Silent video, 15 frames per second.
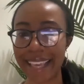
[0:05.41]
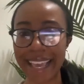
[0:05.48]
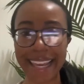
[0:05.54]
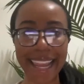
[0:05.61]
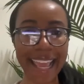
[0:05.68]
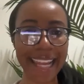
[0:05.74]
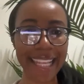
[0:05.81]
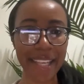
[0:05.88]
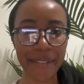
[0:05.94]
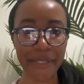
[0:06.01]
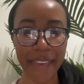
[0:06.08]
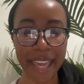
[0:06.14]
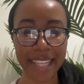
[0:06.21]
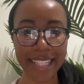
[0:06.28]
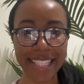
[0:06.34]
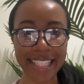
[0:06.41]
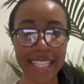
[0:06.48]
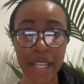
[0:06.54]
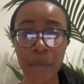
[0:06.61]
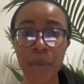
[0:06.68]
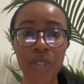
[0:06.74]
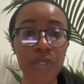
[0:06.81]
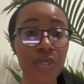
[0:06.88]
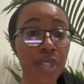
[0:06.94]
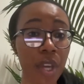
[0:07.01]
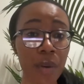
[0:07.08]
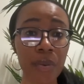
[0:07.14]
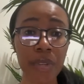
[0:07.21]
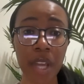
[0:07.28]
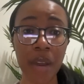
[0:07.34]
at any event when you
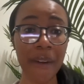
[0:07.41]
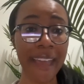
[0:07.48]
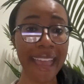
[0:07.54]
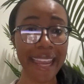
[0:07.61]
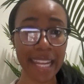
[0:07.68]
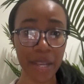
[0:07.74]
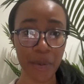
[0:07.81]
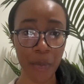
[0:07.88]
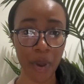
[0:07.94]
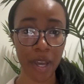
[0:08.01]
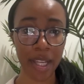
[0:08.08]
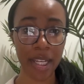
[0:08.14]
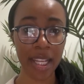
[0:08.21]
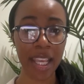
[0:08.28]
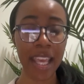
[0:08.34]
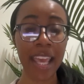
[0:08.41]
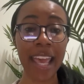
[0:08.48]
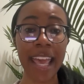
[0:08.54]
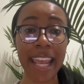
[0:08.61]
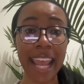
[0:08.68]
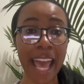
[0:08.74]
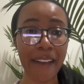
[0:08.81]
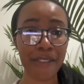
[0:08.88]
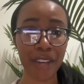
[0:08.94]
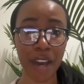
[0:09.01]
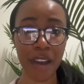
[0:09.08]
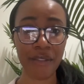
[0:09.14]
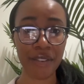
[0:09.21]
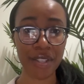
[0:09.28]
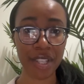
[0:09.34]
don't know anyone and have a
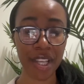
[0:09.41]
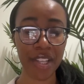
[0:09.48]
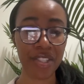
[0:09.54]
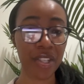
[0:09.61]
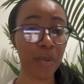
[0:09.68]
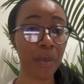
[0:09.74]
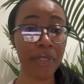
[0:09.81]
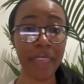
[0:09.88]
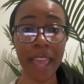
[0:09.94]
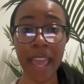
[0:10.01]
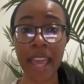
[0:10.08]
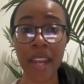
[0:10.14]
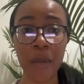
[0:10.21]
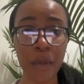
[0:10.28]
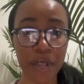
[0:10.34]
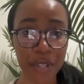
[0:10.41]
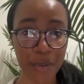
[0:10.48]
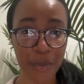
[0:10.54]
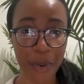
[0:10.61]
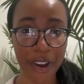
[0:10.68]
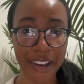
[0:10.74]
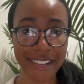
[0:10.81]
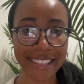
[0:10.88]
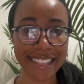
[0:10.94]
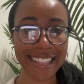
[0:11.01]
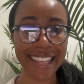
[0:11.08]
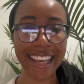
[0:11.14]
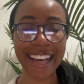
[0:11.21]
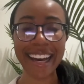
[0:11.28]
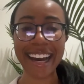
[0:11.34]
conversation with anyone you want
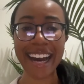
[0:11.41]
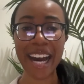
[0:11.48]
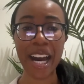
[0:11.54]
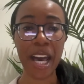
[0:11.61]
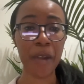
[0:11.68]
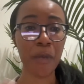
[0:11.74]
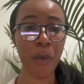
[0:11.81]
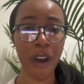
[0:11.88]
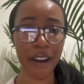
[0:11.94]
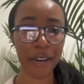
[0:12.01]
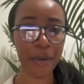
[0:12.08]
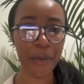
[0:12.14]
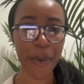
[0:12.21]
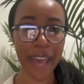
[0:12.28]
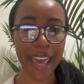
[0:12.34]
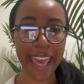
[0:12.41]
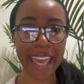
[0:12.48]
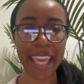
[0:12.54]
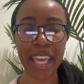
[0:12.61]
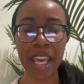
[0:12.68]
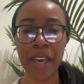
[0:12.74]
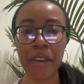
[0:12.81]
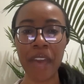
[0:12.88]
and walk away